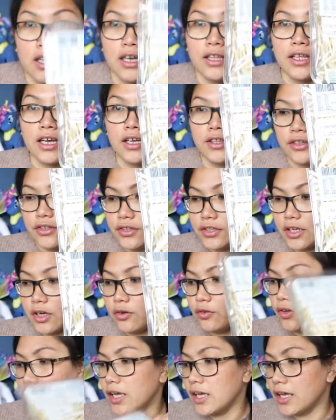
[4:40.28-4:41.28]
Another
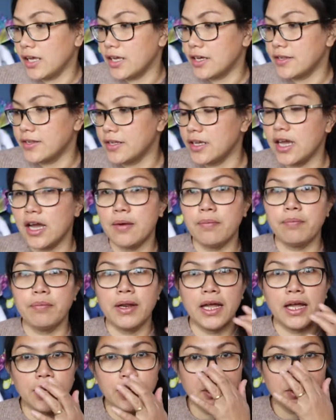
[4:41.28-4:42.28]
tauge kasi I'm
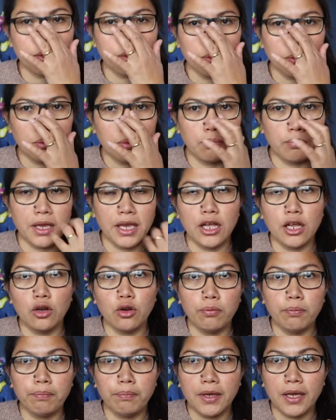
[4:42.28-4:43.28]
planning to make
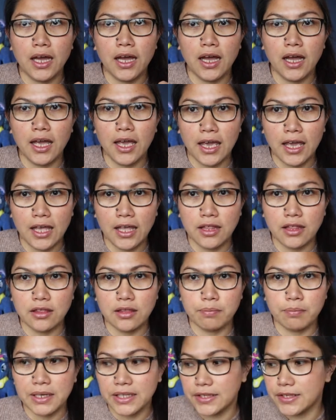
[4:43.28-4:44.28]
lumpia
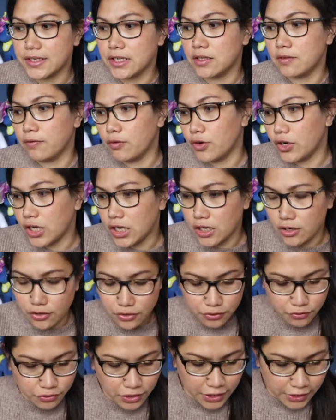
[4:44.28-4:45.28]
and pancit for dinner
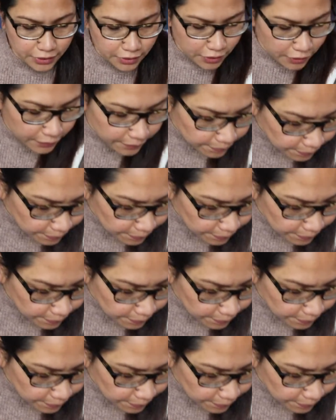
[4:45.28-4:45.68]
tonight.